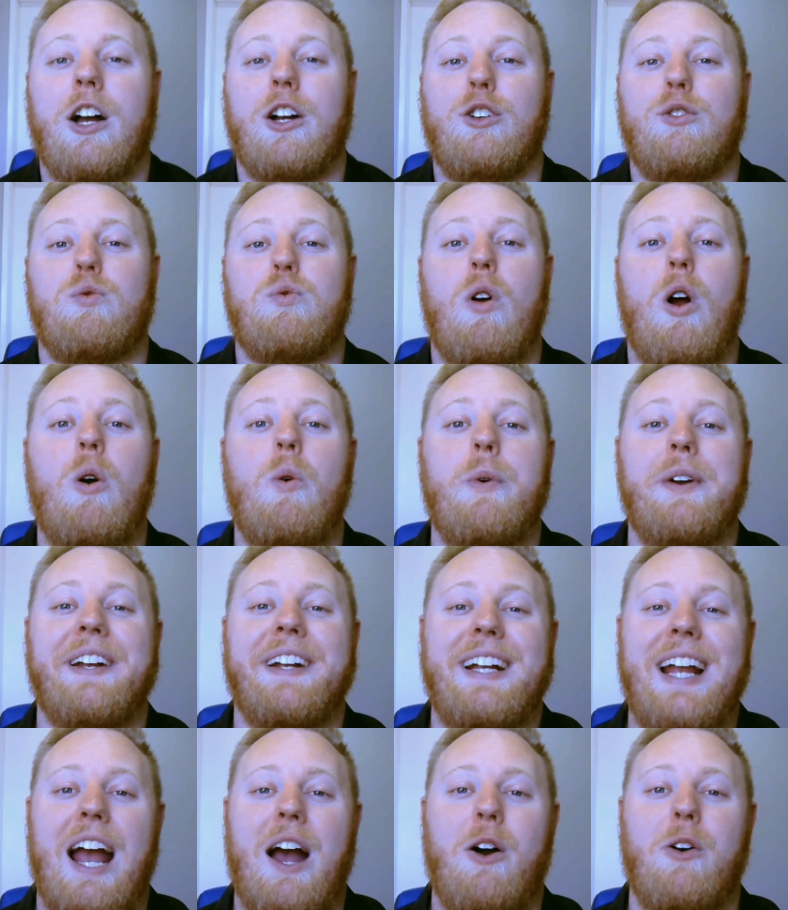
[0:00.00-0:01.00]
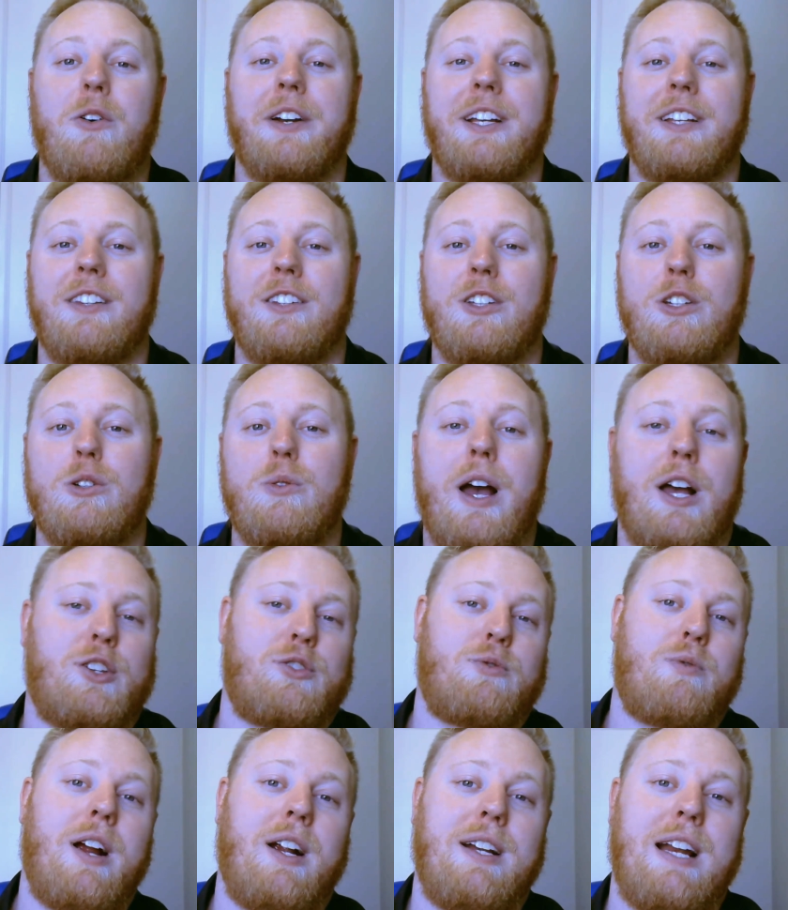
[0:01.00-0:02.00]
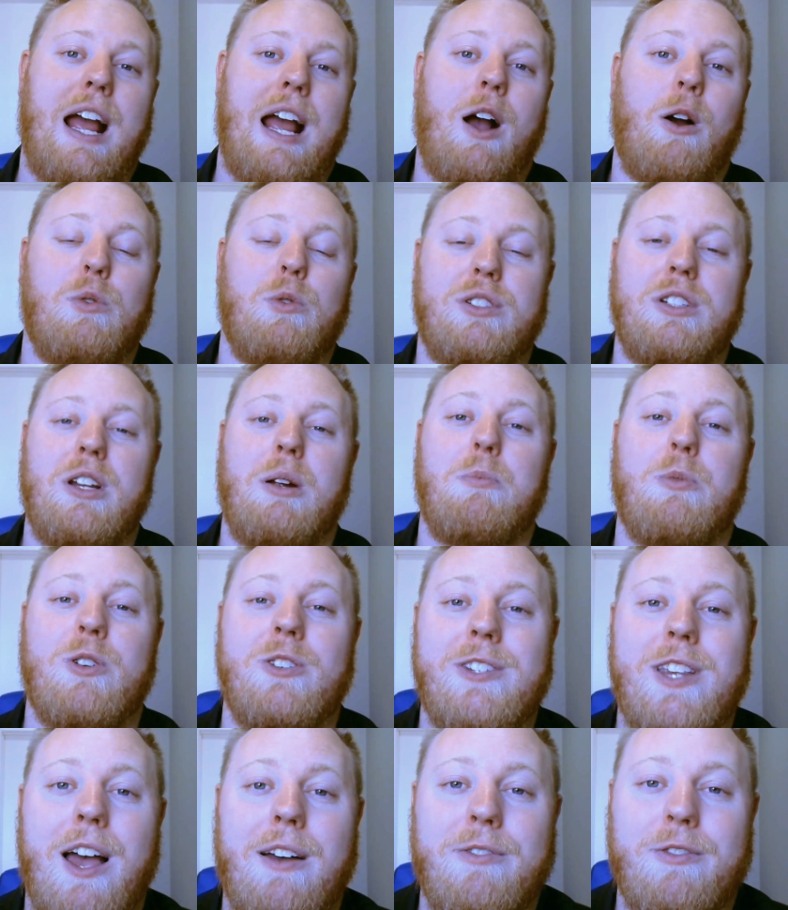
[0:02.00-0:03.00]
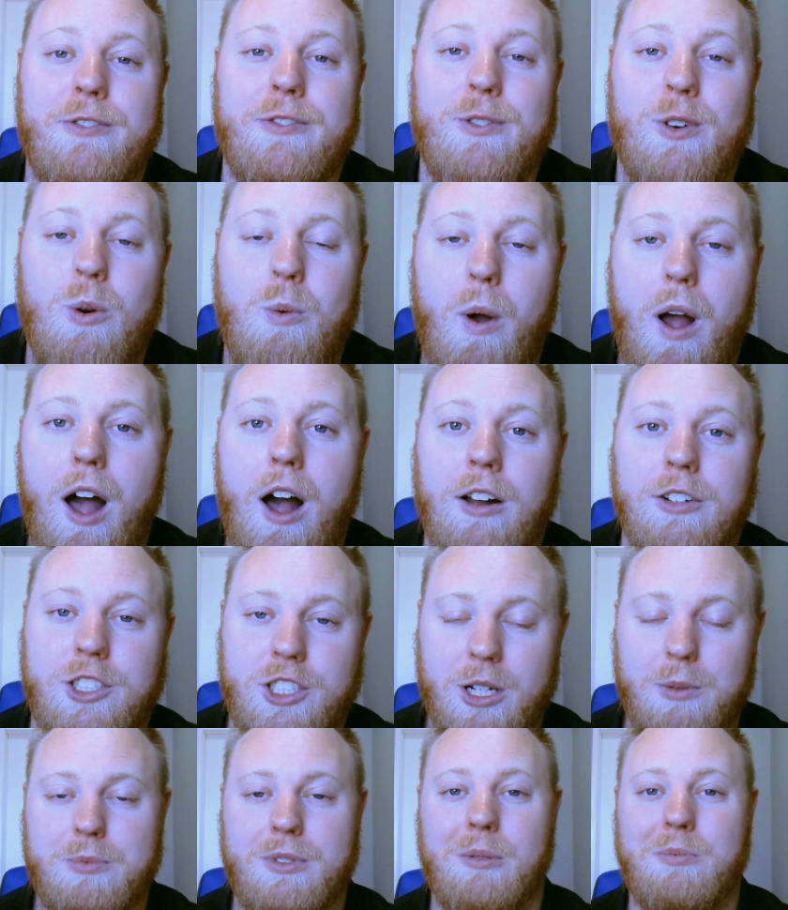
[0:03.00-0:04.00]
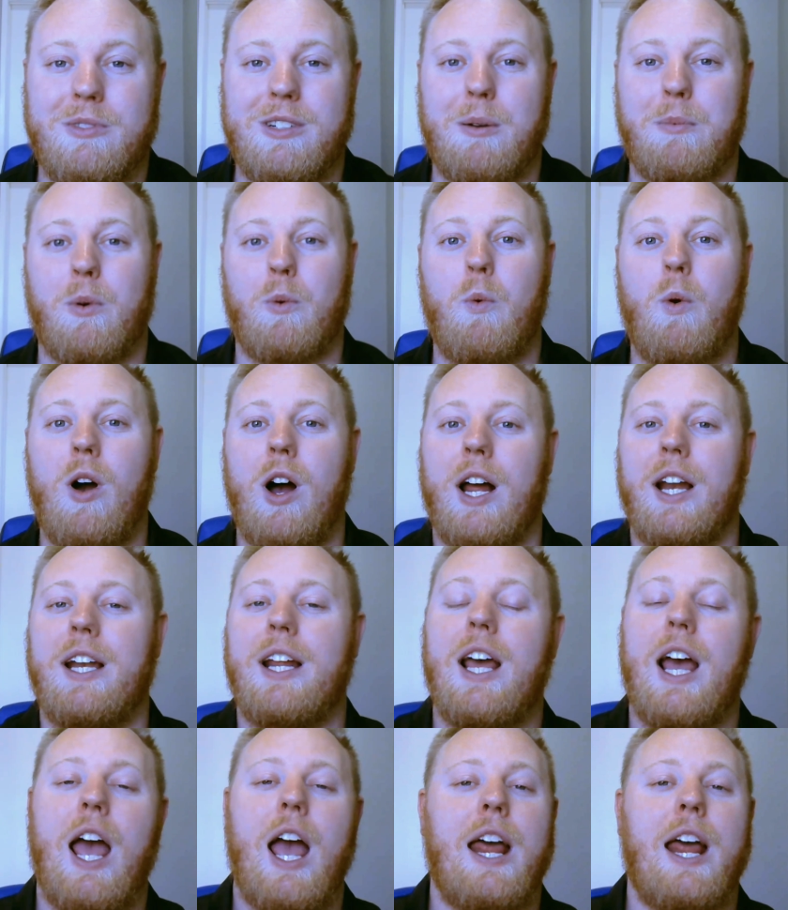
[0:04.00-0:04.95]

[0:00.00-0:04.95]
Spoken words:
growing county in the U.S. right now. It was number 7 for a while, it jumped up to number 1.